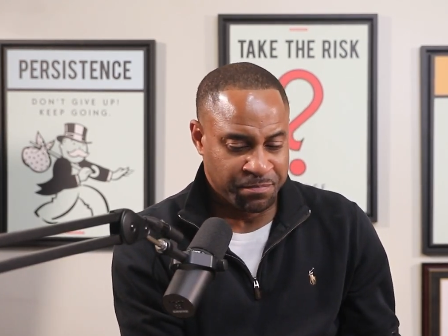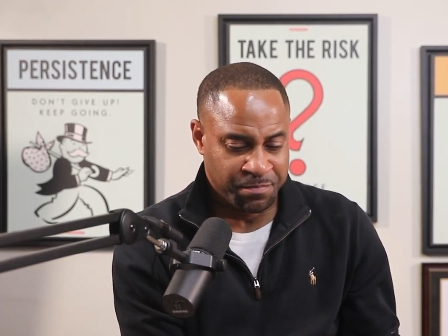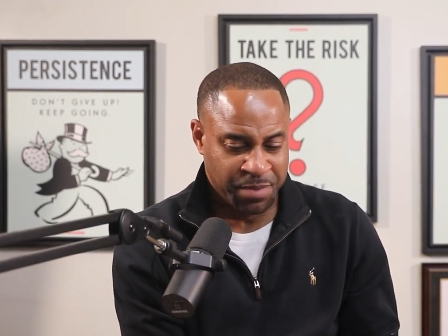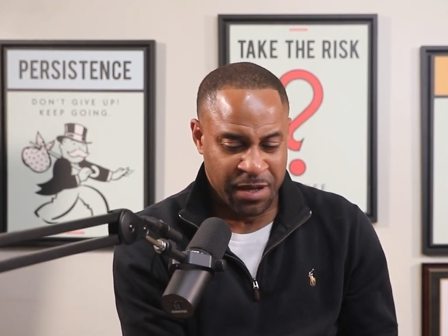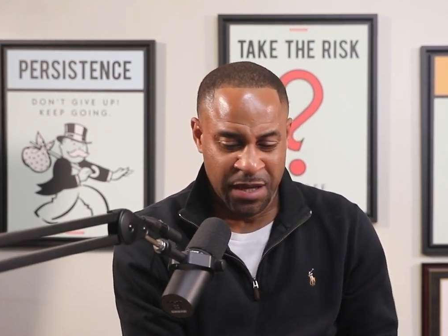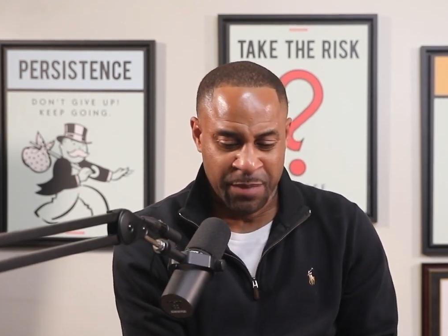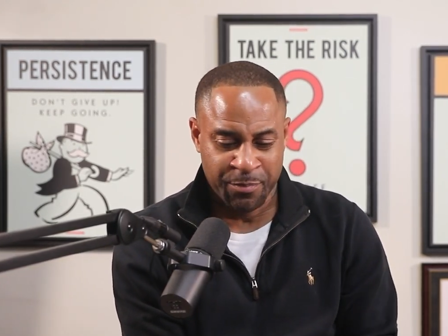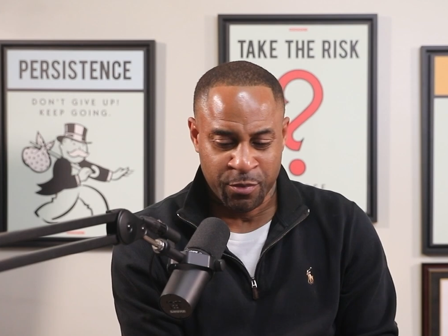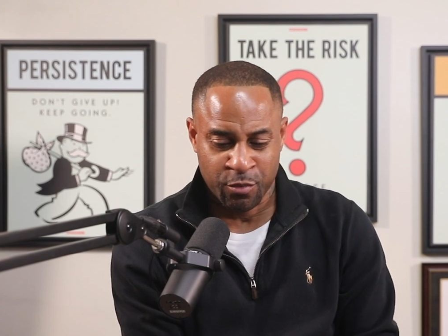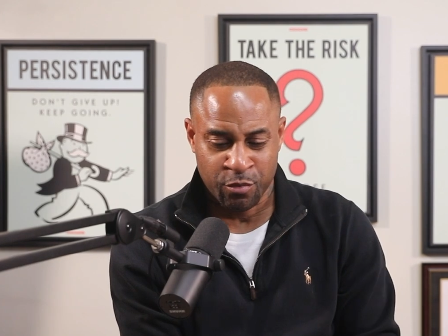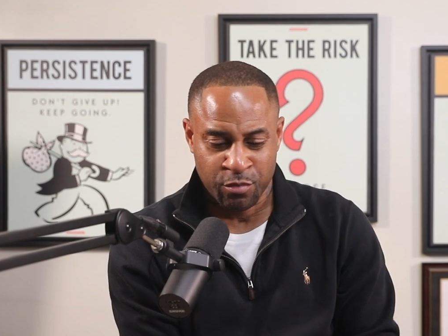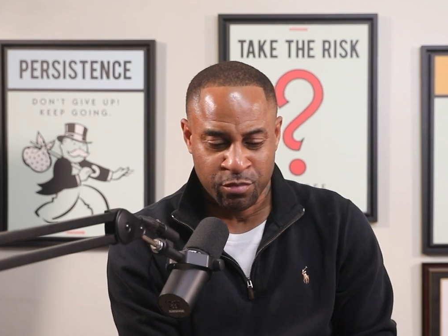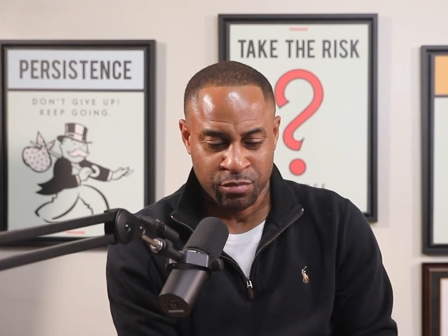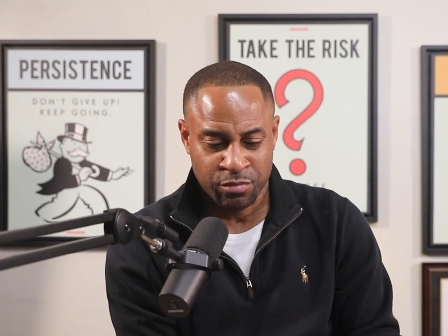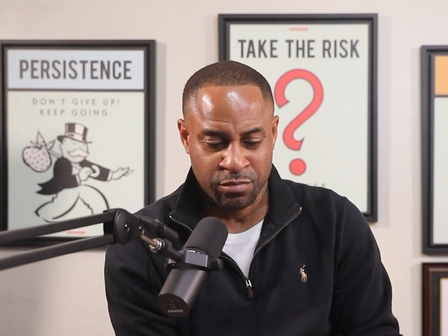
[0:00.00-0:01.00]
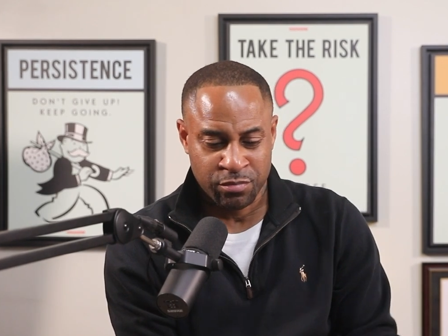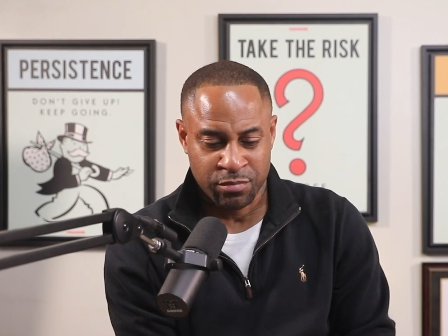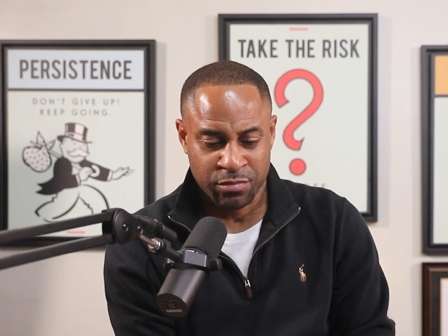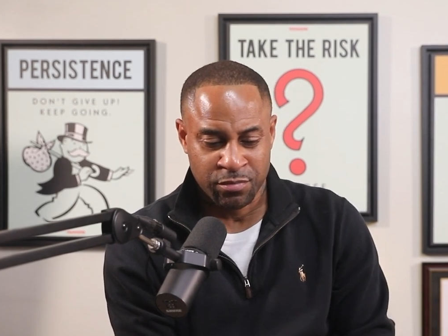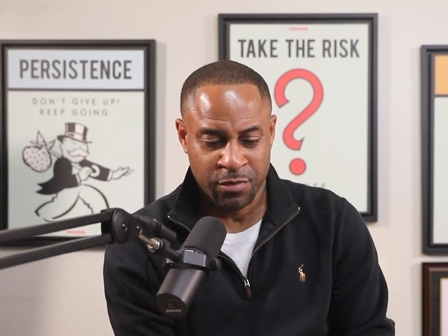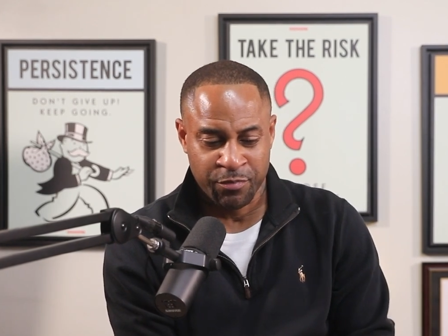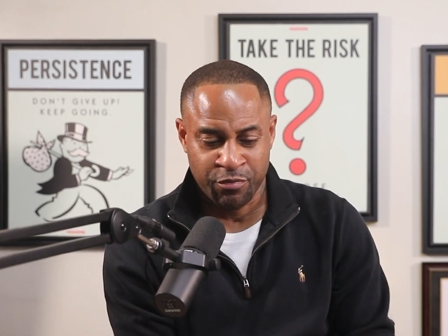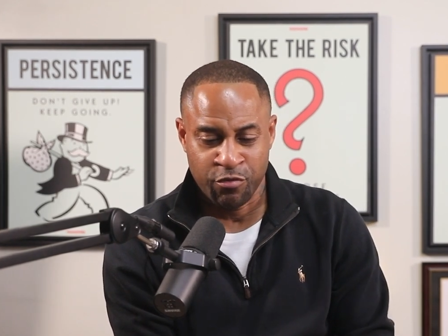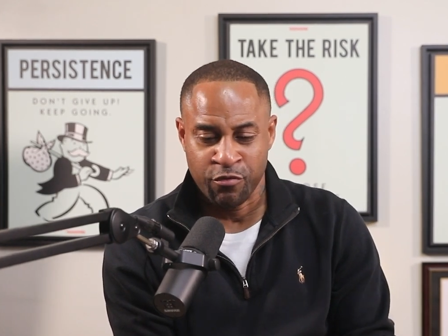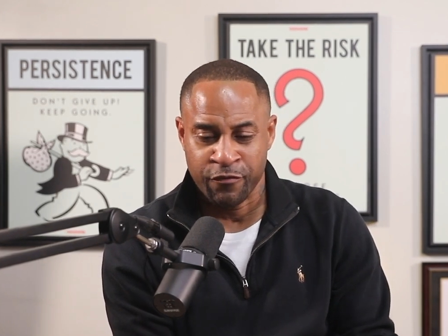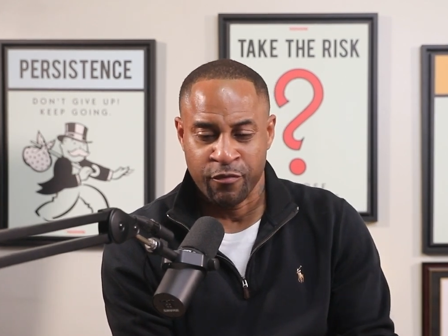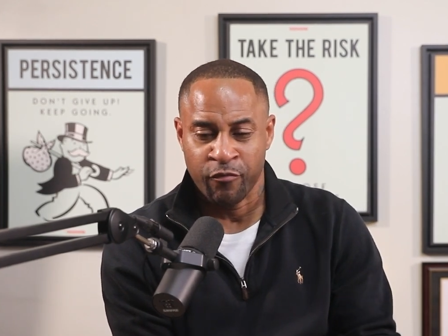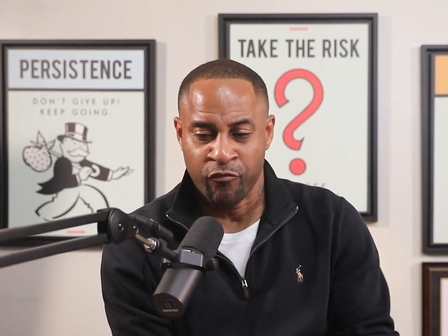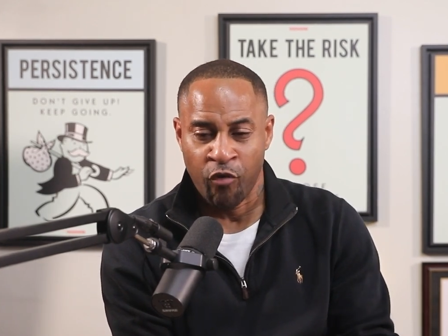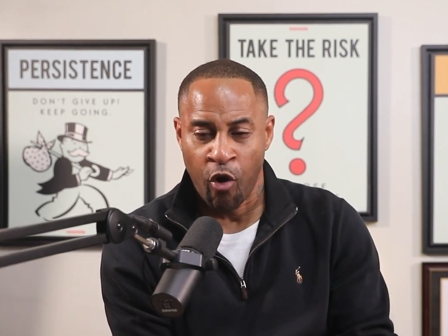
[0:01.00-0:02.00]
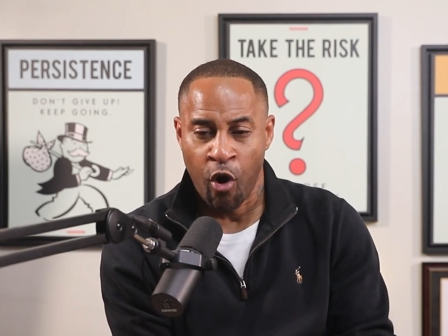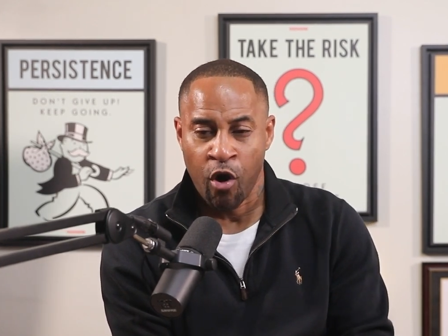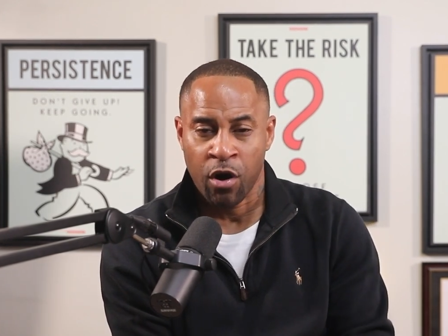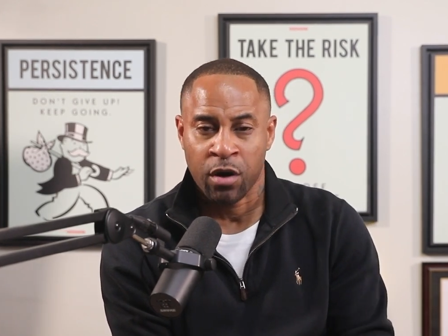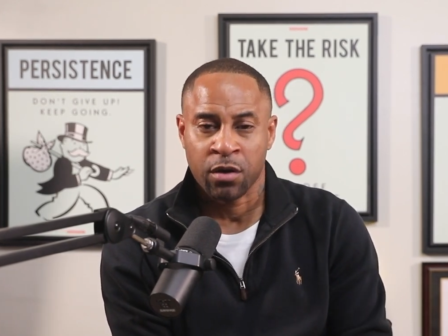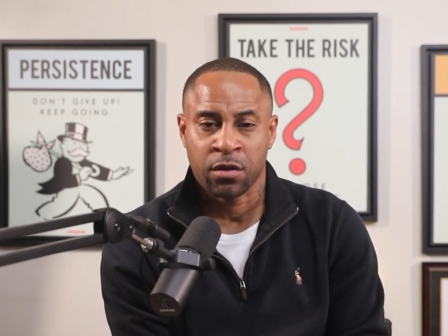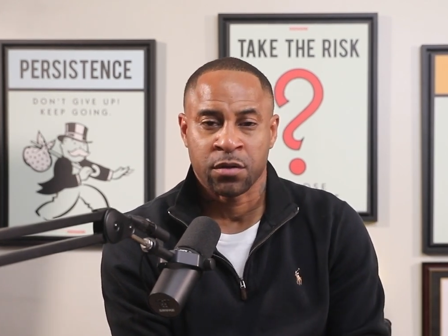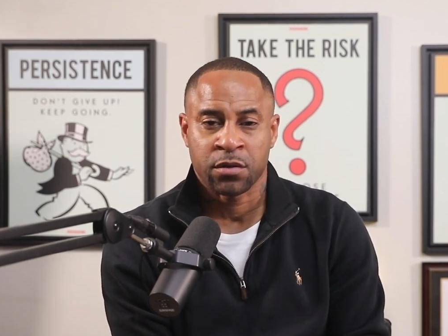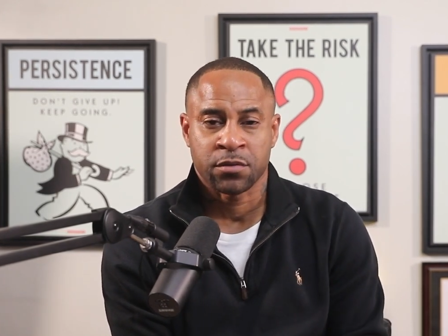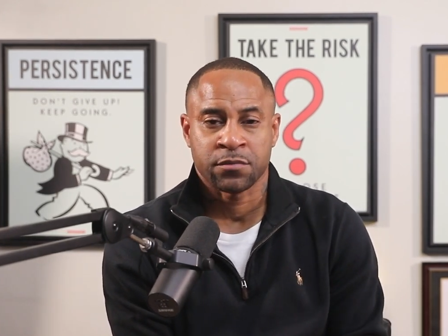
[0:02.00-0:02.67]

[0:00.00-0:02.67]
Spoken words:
people or prove them wrong